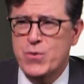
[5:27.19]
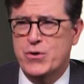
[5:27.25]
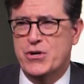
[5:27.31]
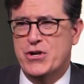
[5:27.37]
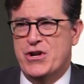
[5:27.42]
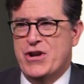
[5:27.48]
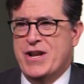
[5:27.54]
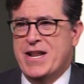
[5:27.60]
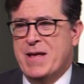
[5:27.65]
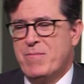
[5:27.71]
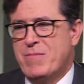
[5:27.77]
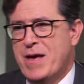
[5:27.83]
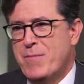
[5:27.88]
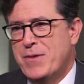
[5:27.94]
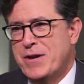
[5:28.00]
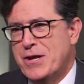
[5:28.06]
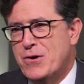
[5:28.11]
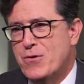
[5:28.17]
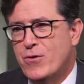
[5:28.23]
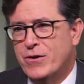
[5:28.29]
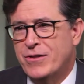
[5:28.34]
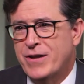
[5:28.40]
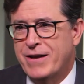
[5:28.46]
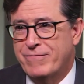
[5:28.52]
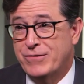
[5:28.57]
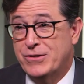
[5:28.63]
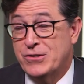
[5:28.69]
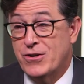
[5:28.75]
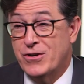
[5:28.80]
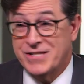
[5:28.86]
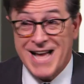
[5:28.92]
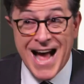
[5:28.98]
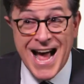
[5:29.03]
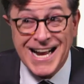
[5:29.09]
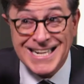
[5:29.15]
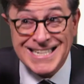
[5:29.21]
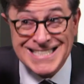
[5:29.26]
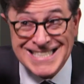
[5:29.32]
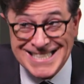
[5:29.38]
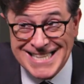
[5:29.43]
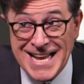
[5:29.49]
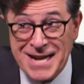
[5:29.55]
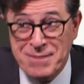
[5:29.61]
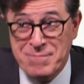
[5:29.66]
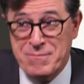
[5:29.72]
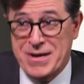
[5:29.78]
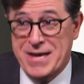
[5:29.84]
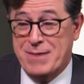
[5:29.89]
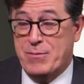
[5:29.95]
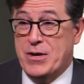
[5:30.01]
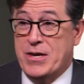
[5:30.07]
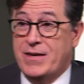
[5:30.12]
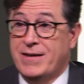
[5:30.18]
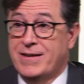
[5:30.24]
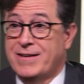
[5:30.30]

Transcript: couldn't name that many Gordon Lightfoot songs. I can sing them, baby.